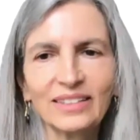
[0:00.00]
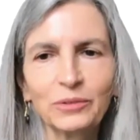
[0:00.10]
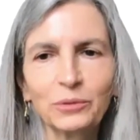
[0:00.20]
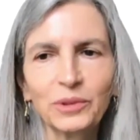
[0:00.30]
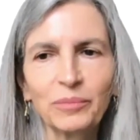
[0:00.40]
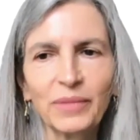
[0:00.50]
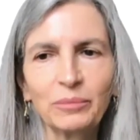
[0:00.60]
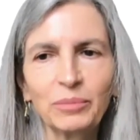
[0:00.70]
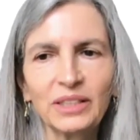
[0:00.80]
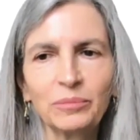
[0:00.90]
would
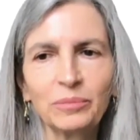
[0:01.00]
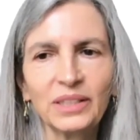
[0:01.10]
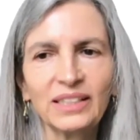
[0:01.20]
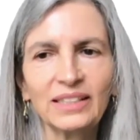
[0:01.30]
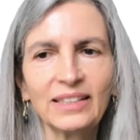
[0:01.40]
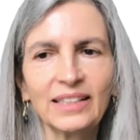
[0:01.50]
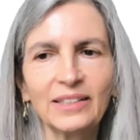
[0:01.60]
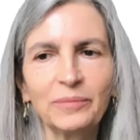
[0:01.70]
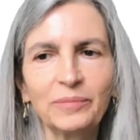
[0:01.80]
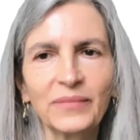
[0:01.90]
maybe be
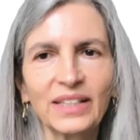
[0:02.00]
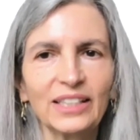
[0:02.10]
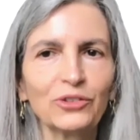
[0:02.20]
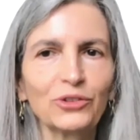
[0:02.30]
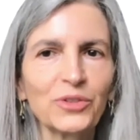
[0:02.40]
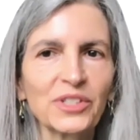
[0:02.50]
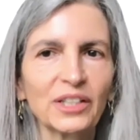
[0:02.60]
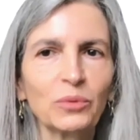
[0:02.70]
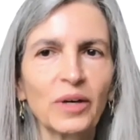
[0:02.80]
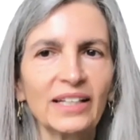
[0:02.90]
an
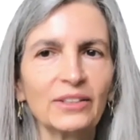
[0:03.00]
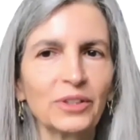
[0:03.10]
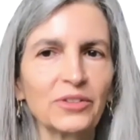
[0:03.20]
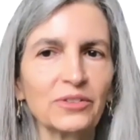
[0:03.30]
interesting way to